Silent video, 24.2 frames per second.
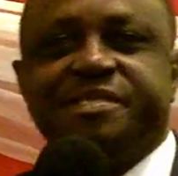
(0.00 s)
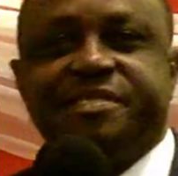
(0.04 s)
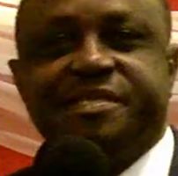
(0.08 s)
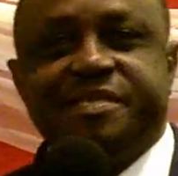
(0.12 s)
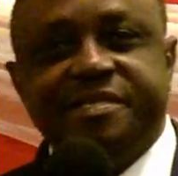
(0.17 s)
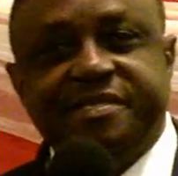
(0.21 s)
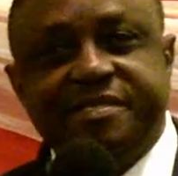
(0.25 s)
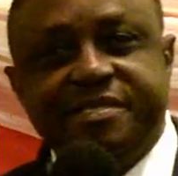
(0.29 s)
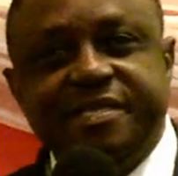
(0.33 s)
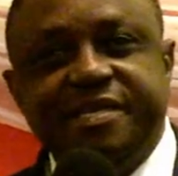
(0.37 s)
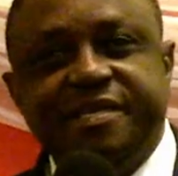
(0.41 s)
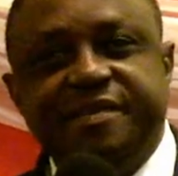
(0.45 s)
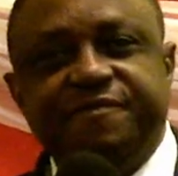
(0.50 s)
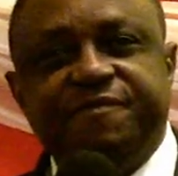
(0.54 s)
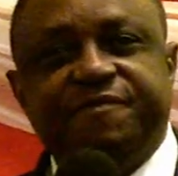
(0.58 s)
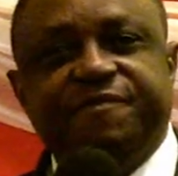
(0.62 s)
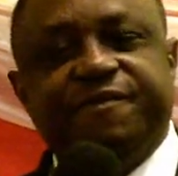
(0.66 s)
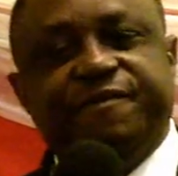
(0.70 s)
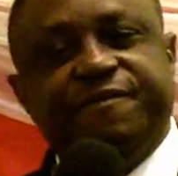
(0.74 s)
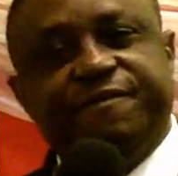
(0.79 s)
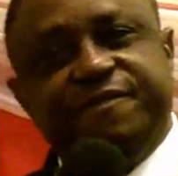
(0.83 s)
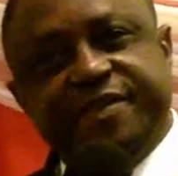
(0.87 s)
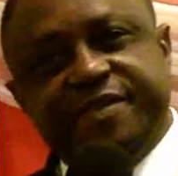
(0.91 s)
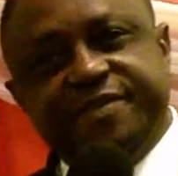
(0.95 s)
16
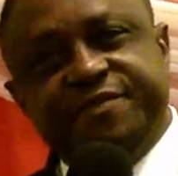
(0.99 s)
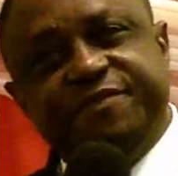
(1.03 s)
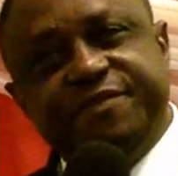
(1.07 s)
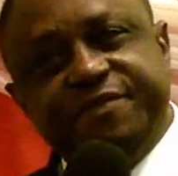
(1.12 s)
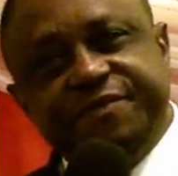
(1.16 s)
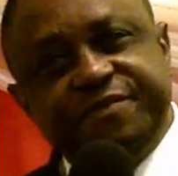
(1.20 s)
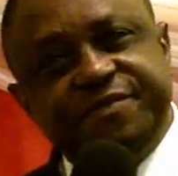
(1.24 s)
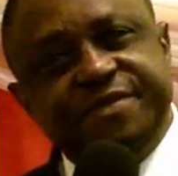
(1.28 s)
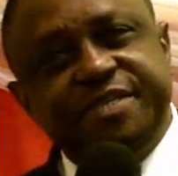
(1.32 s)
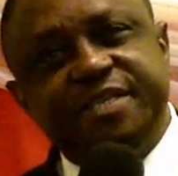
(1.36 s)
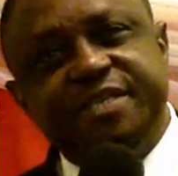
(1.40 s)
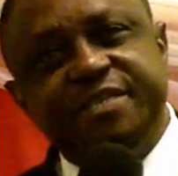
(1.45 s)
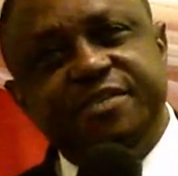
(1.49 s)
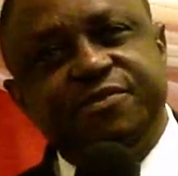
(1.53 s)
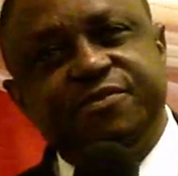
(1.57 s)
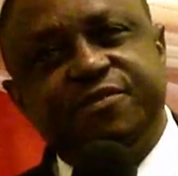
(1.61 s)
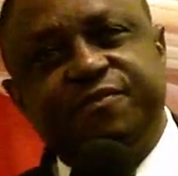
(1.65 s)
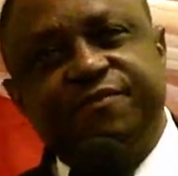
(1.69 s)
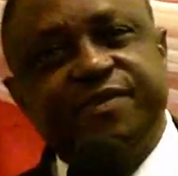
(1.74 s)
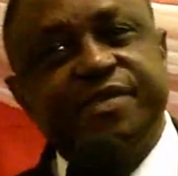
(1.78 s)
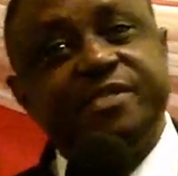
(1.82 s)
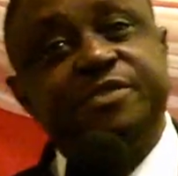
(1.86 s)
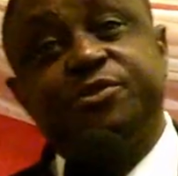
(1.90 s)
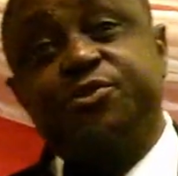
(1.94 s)
from verse 15 to
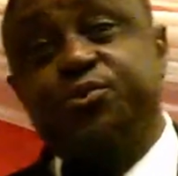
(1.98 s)
verse